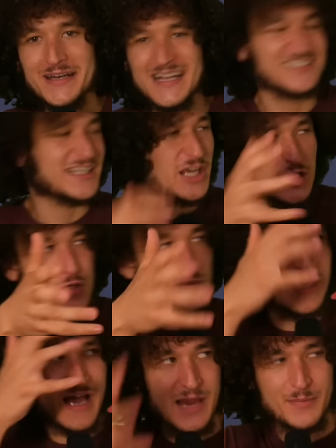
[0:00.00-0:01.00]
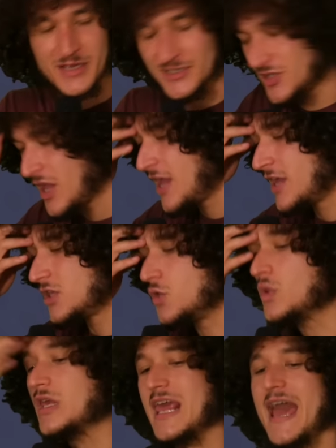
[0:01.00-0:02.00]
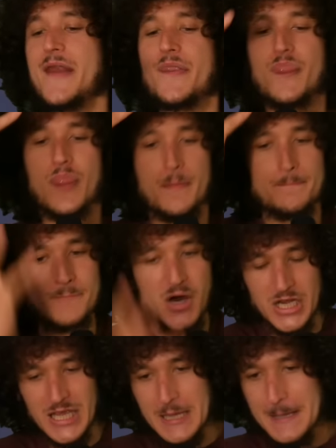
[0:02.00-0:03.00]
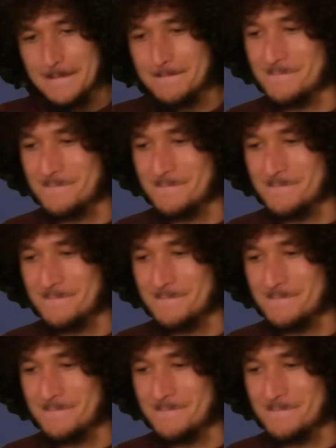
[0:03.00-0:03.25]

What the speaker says: It's like a UBI because you get money